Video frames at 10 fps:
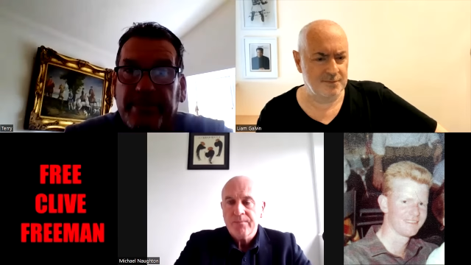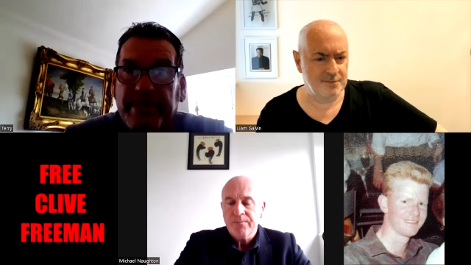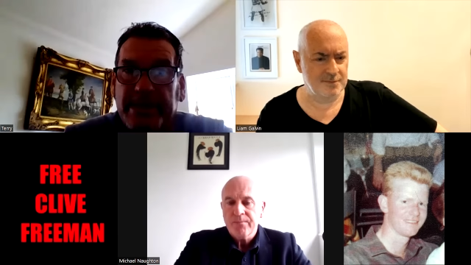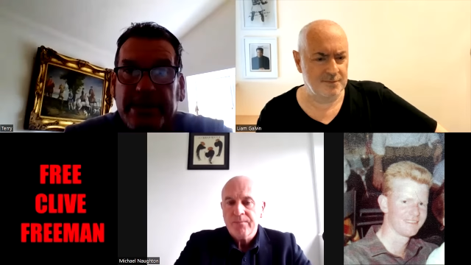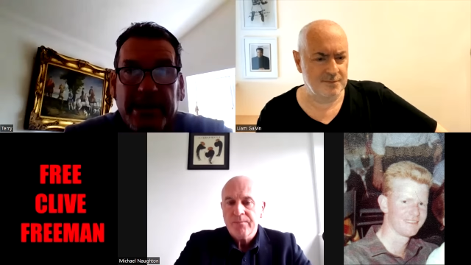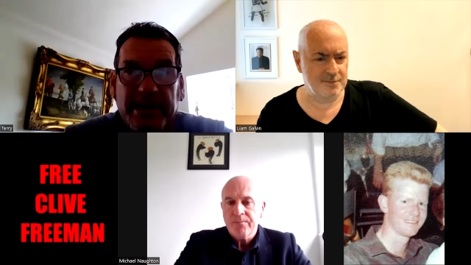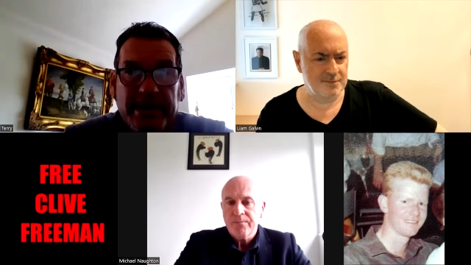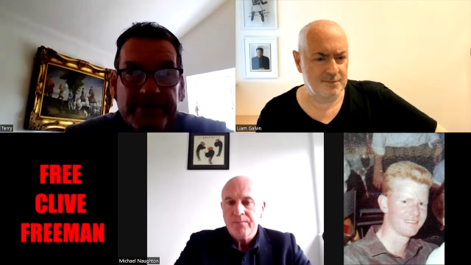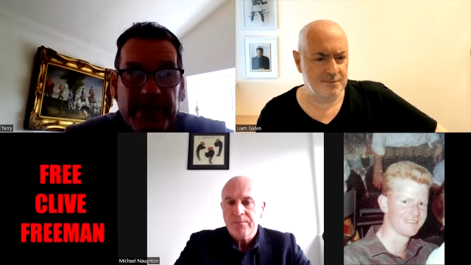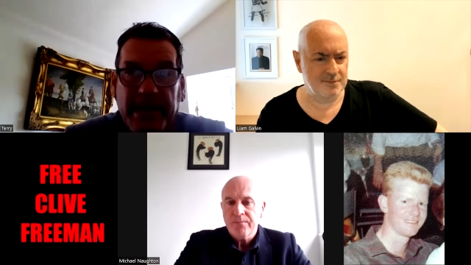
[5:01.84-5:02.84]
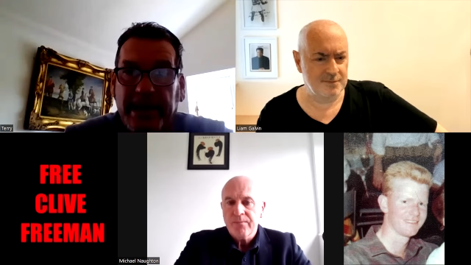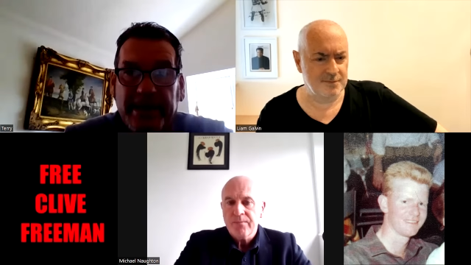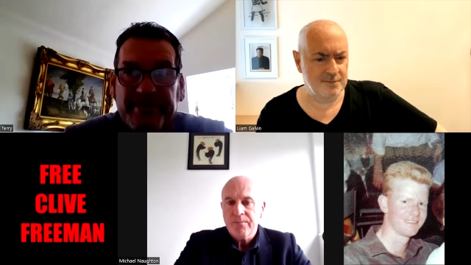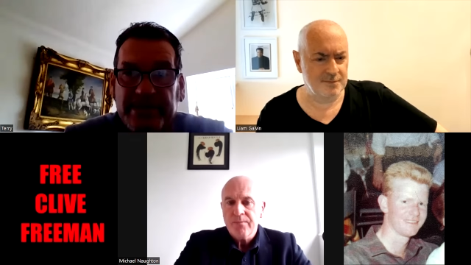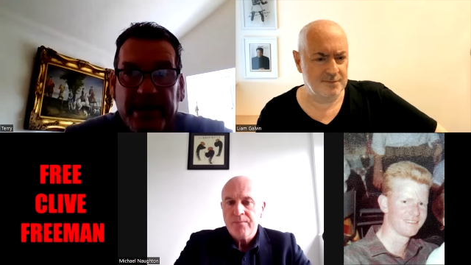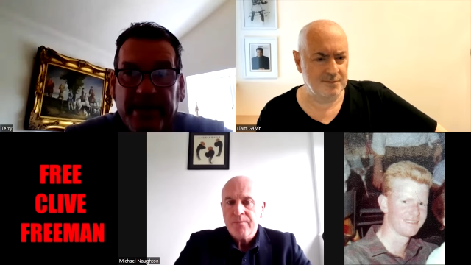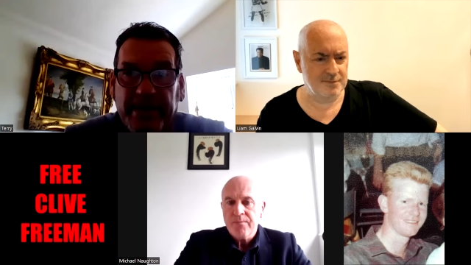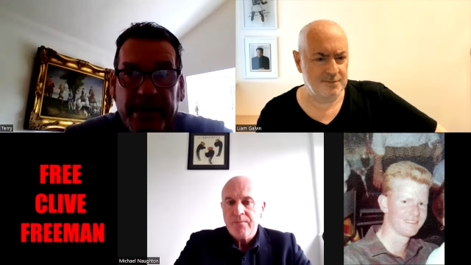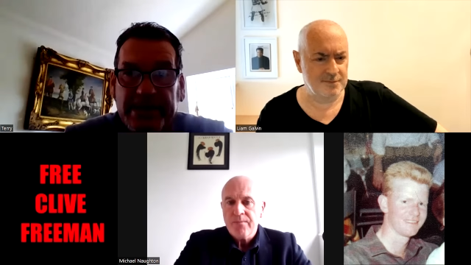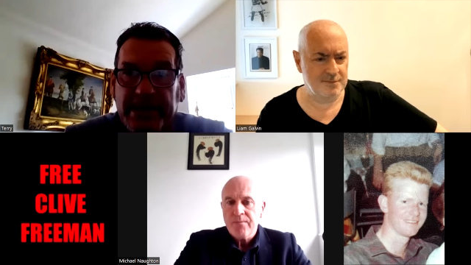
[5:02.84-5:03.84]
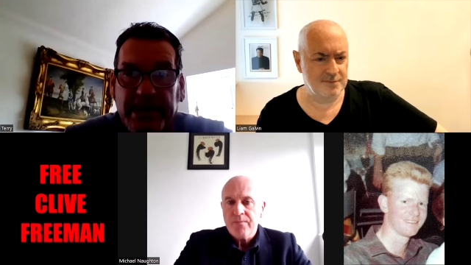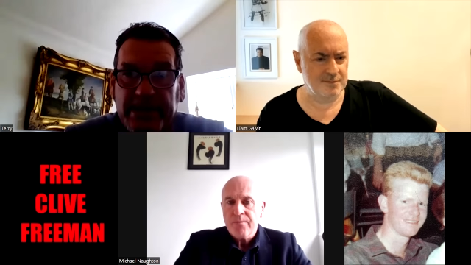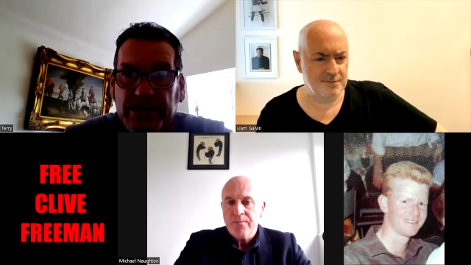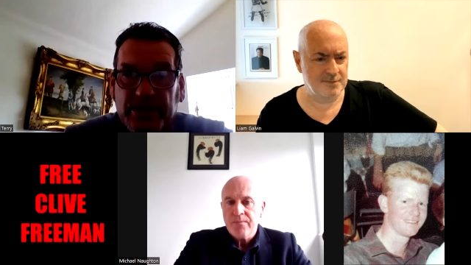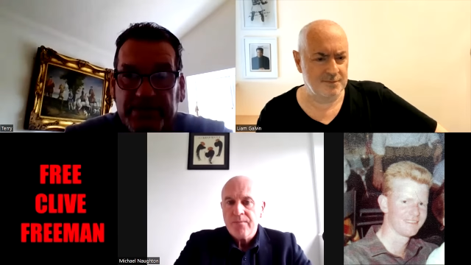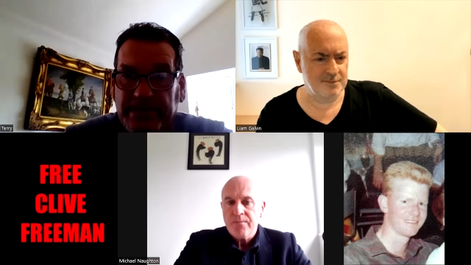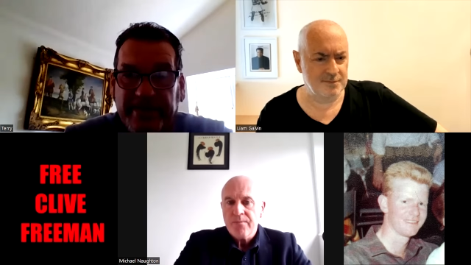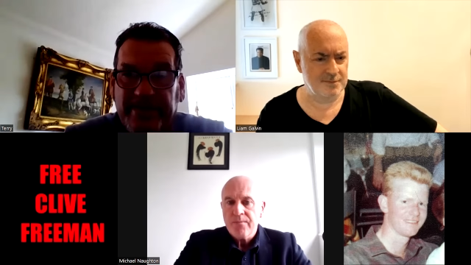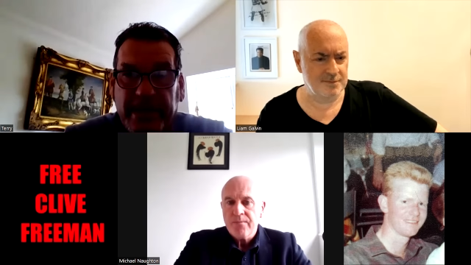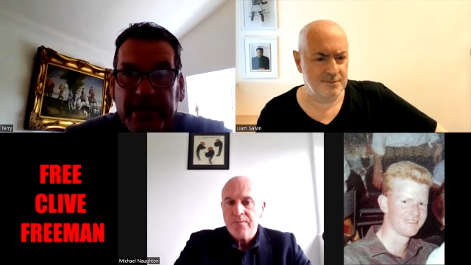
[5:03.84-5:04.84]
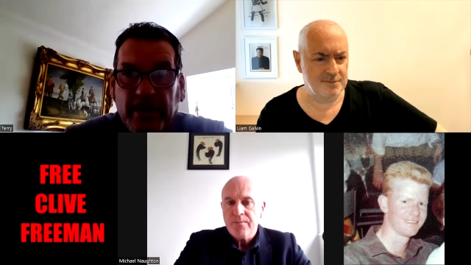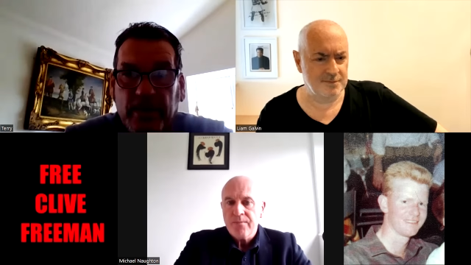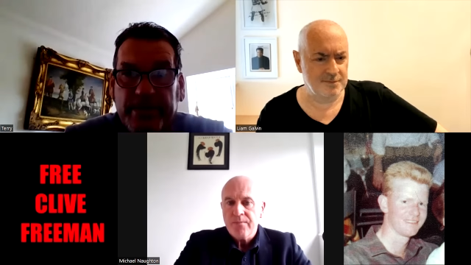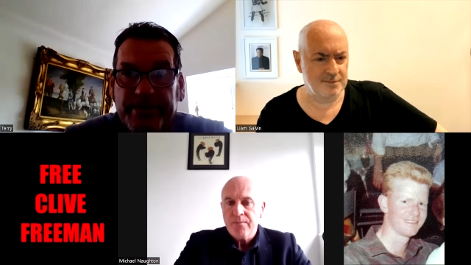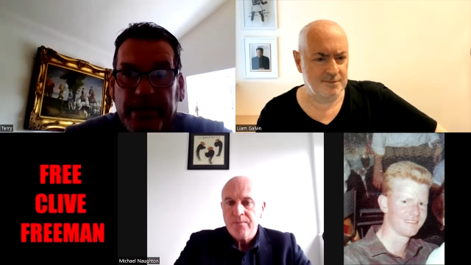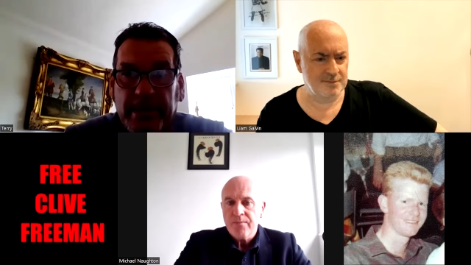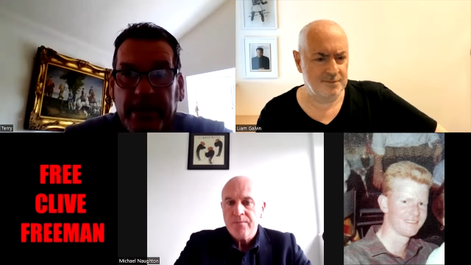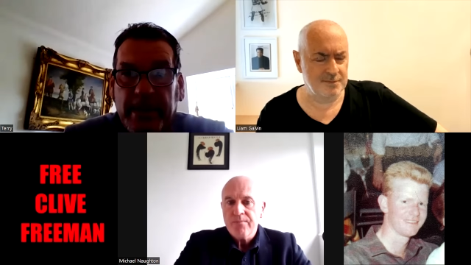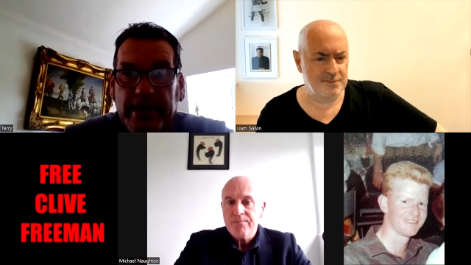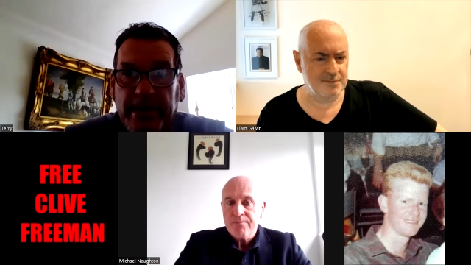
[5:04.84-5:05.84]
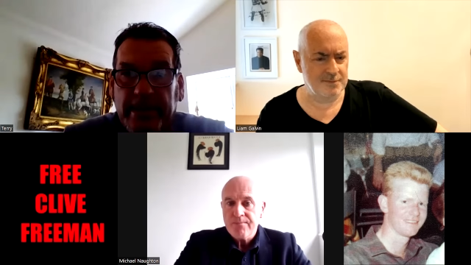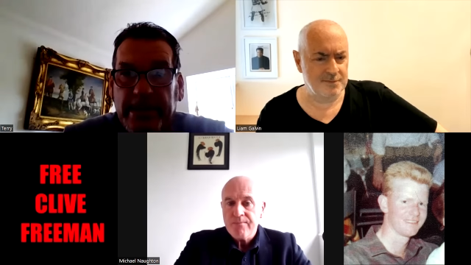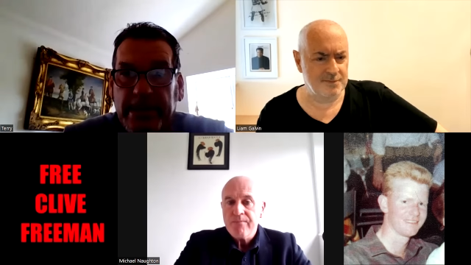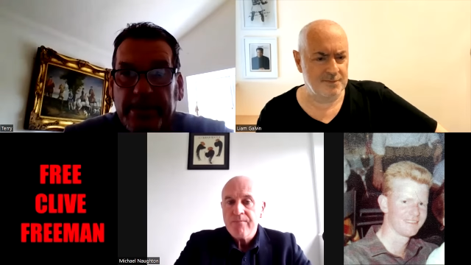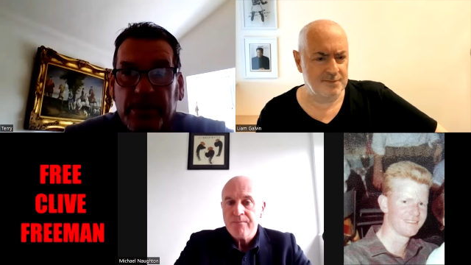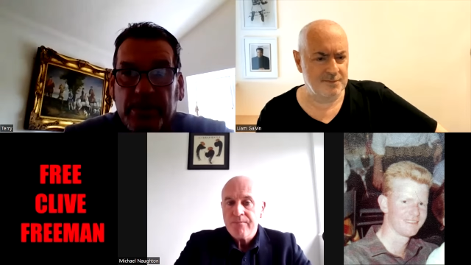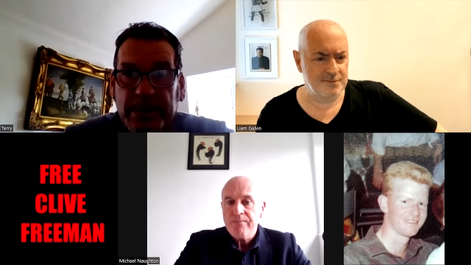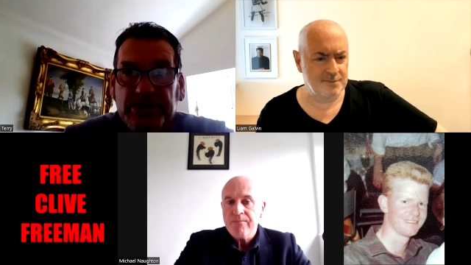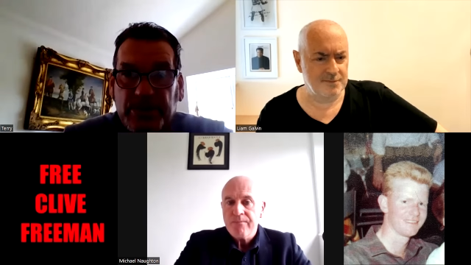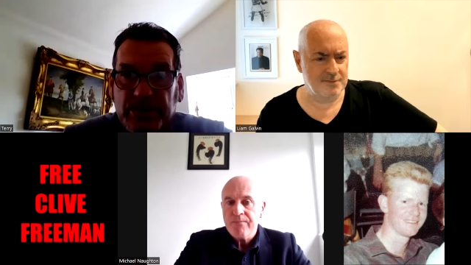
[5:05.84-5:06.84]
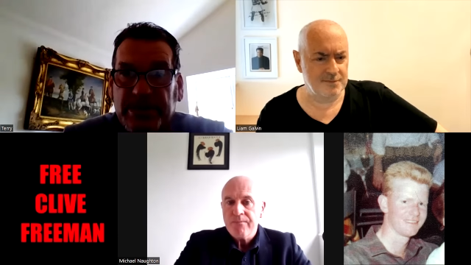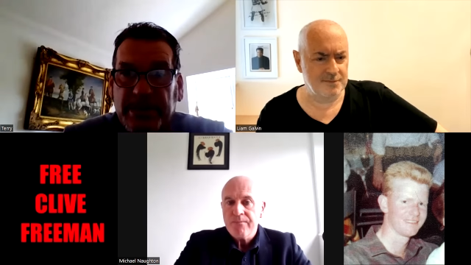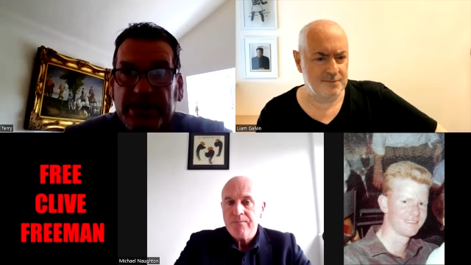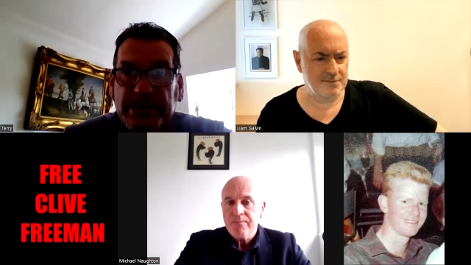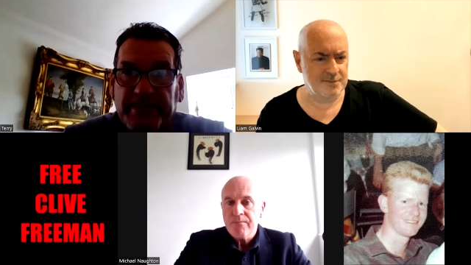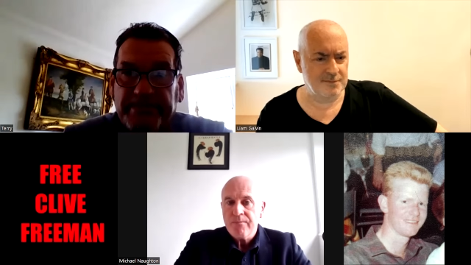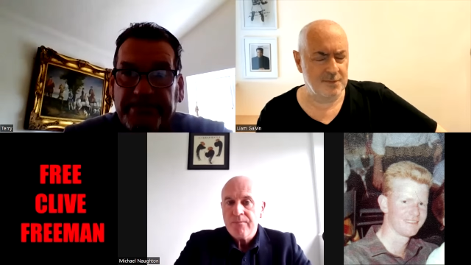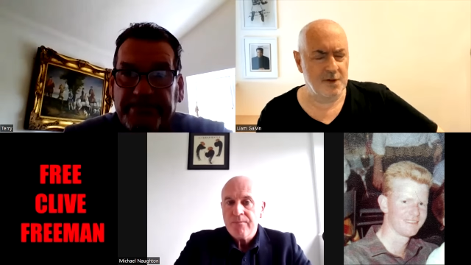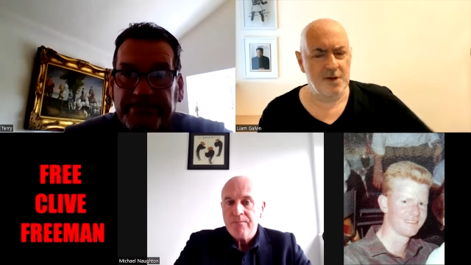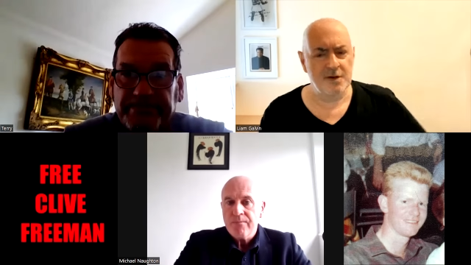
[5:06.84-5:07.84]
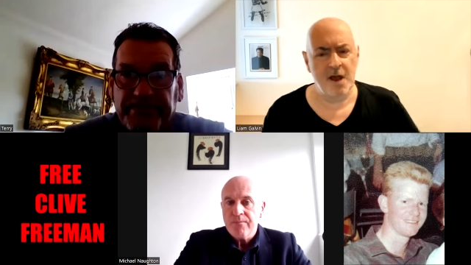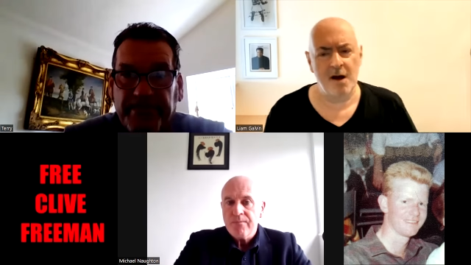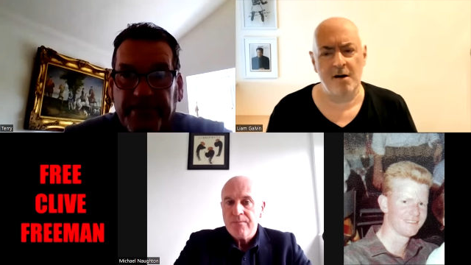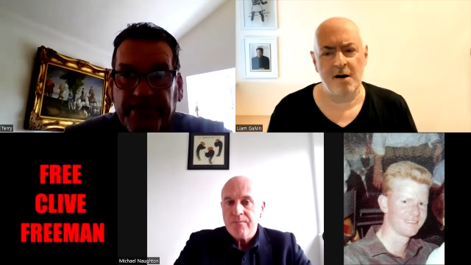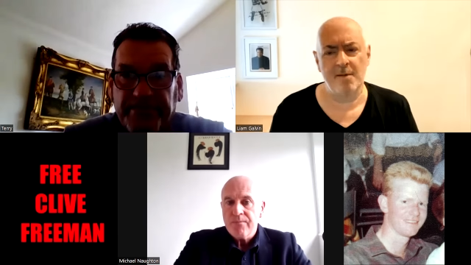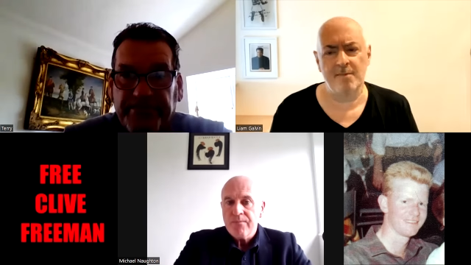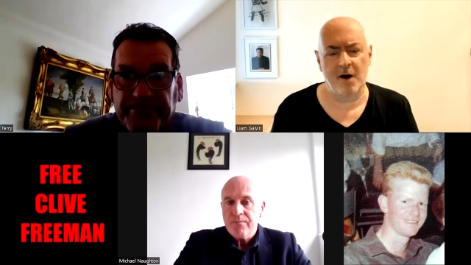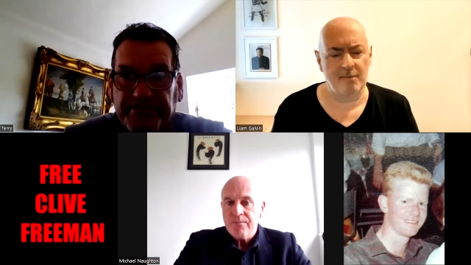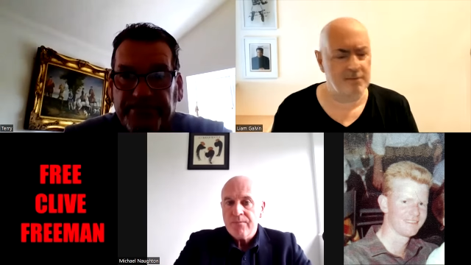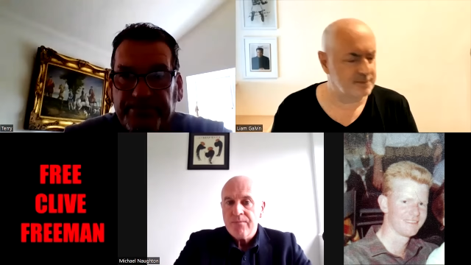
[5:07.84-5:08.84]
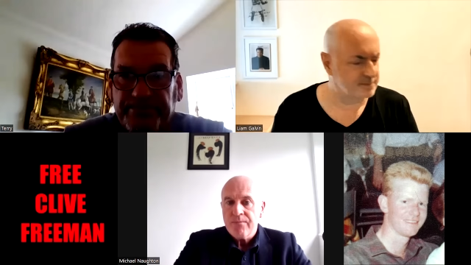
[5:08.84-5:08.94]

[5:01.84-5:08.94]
Speaker 1: basically, he lives day by day, just living in hope that he will get justice.
Speaker 2: Now, I'll